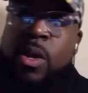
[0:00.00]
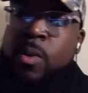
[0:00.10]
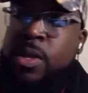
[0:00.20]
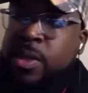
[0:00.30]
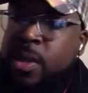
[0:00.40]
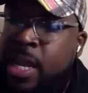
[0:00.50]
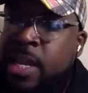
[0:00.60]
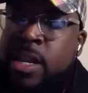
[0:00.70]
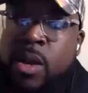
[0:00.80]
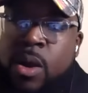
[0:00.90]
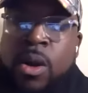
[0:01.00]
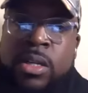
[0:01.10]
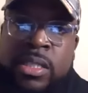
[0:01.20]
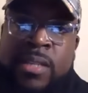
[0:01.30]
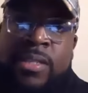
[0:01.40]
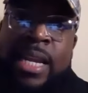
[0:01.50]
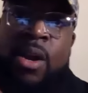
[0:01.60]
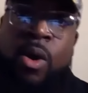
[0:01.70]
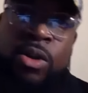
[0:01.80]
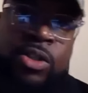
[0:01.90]
within ourselves
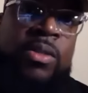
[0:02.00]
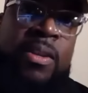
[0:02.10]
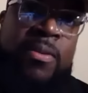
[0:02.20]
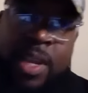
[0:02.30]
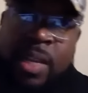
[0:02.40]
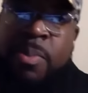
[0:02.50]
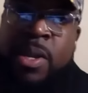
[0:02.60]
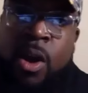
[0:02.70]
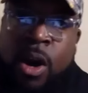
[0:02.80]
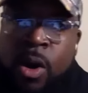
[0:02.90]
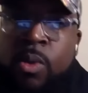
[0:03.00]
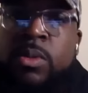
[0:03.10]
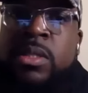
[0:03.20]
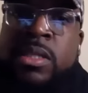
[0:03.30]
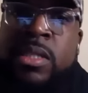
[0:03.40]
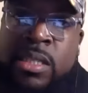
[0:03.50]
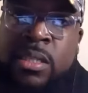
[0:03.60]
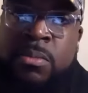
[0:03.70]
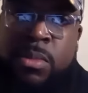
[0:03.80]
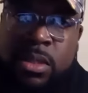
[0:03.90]
and also developing our own
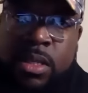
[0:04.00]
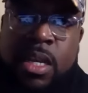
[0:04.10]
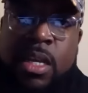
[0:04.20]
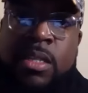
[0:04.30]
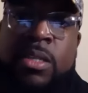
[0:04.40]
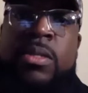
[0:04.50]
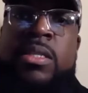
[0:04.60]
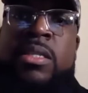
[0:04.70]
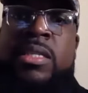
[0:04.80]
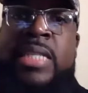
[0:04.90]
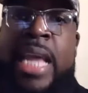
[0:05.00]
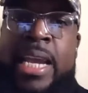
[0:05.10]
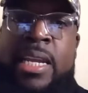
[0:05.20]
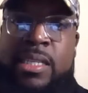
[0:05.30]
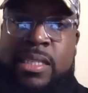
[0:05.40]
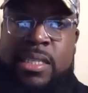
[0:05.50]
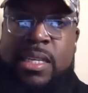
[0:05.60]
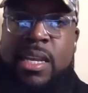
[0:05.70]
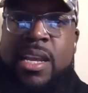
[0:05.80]
systems to sustain us